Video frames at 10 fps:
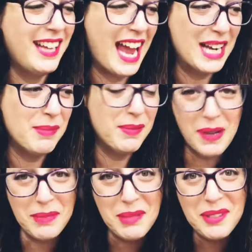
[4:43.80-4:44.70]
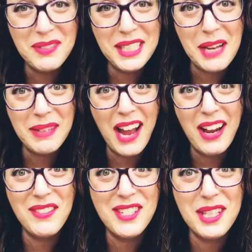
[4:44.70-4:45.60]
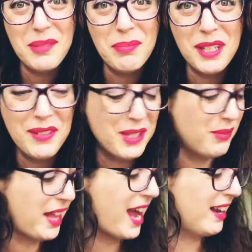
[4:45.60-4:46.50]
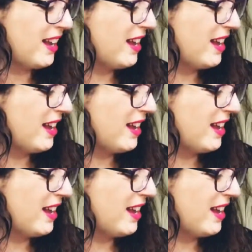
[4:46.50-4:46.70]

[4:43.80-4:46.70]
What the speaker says: Addams Family movie coming out. Have you seen the previews for that?